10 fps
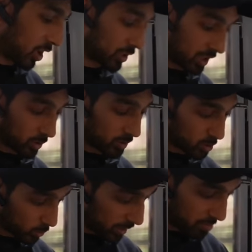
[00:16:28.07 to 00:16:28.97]
I don't want to
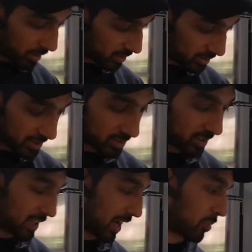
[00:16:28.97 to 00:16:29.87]
swear, but you can
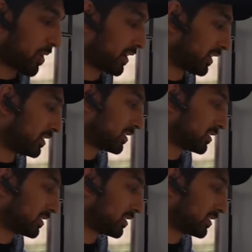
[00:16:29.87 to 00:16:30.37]
see how bad it